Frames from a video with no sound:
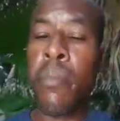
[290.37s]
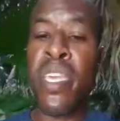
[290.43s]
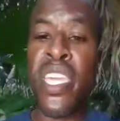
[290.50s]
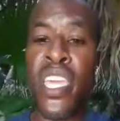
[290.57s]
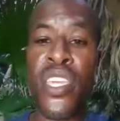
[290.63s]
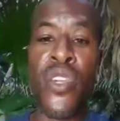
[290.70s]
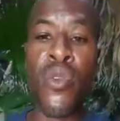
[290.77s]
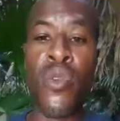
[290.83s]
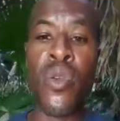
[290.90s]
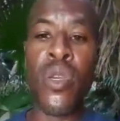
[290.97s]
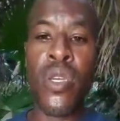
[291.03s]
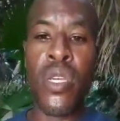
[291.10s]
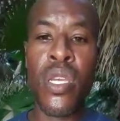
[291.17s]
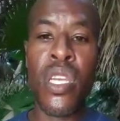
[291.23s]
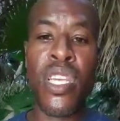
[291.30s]
being you
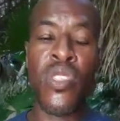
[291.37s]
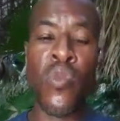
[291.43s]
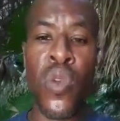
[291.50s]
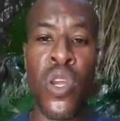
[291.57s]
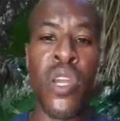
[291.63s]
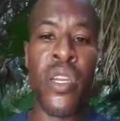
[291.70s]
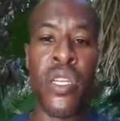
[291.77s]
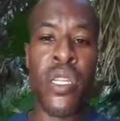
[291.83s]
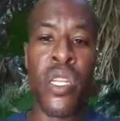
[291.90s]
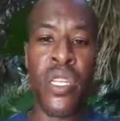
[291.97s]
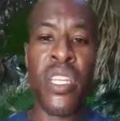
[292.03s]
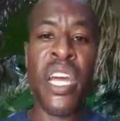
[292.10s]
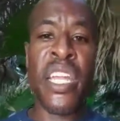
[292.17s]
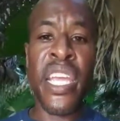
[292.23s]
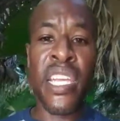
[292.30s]
is word,
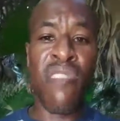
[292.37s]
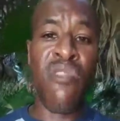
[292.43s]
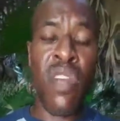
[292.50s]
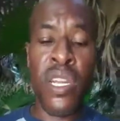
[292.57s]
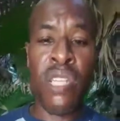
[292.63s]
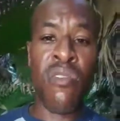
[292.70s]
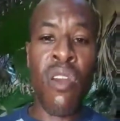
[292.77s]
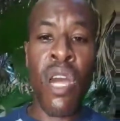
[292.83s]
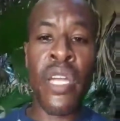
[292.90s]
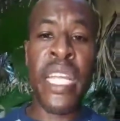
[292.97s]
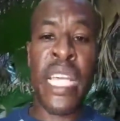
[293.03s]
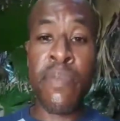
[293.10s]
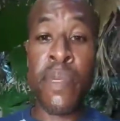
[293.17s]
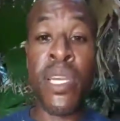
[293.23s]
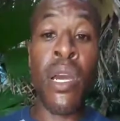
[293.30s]
not hanging around the crowd.
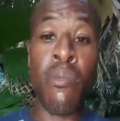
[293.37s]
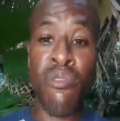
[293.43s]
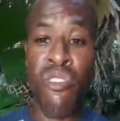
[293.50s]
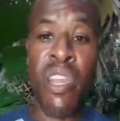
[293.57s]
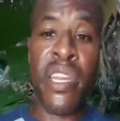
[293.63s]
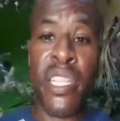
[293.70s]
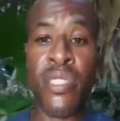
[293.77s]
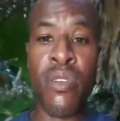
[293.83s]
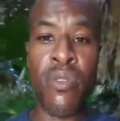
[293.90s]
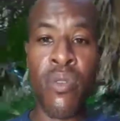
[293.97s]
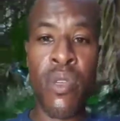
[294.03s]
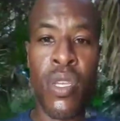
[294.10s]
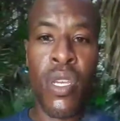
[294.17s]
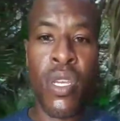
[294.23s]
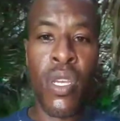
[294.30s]
That's become trendy too.
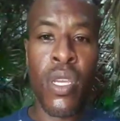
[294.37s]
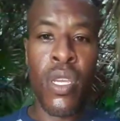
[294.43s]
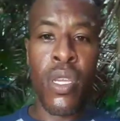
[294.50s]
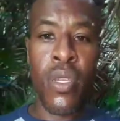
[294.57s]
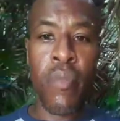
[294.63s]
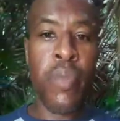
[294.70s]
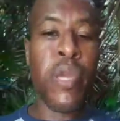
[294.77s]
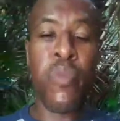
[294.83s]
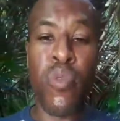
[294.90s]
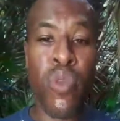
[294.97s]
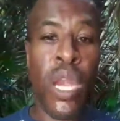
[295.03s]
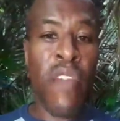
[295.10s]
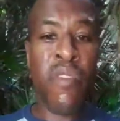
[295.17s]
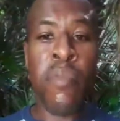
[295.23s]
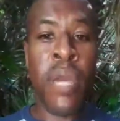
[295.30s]

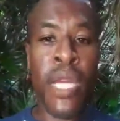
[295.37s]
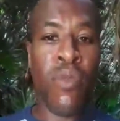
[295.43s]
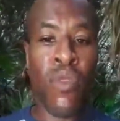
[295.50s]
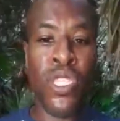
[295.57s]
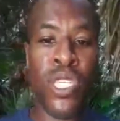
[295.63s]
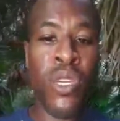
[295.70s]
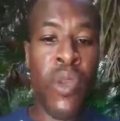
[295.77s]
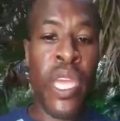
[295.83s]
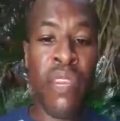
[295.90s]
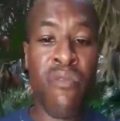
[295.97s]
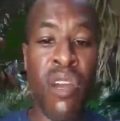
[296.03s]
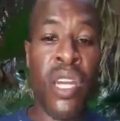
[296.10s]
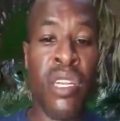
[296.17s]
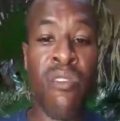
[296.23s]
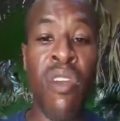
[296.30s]
Everybody wants you to go
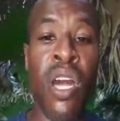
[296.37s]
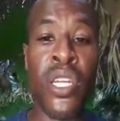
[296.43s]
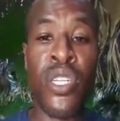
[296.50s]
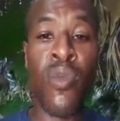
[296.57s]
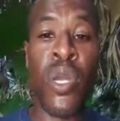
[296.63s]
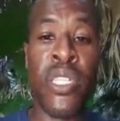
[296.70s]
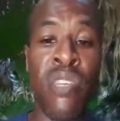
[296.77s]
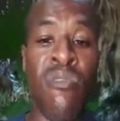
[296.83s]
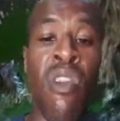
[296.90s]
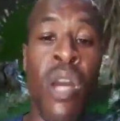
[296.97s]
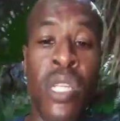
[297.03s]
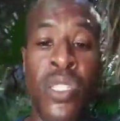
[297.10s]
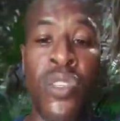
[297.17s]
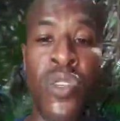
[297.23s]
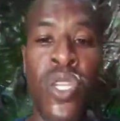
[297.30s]
hang around the crowd, do what the
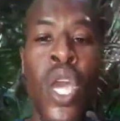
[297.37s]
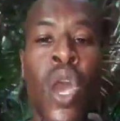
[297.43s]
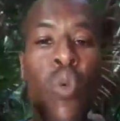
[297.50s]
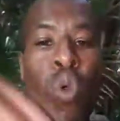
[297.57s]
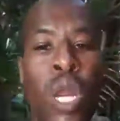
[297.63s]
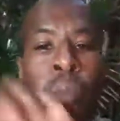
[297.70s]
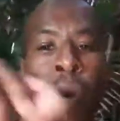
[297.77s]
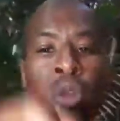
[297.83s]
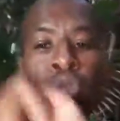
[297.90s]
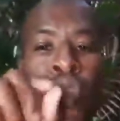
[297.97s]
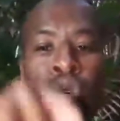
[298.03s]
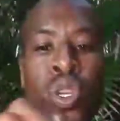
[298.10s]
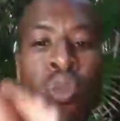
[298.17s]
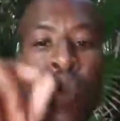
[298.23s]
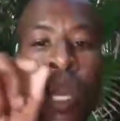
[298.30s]
crowd's doing. What about
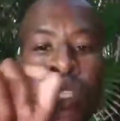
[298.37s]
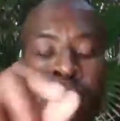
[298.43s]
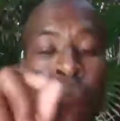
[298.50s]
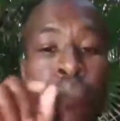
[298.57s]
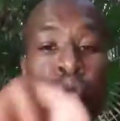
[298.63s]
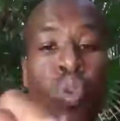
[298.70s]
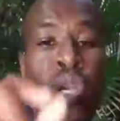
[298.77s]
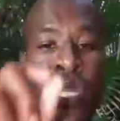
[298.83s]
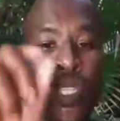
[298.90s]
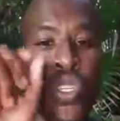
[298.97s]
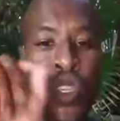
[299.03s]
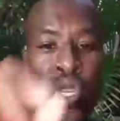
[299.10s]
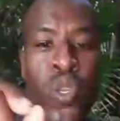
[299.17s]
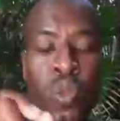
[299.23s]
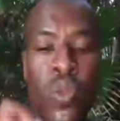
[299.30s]
doing what's important
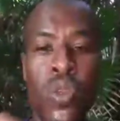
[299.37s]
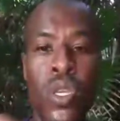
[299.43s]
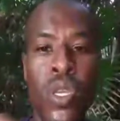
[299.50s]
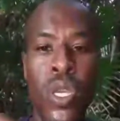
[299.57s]
to you?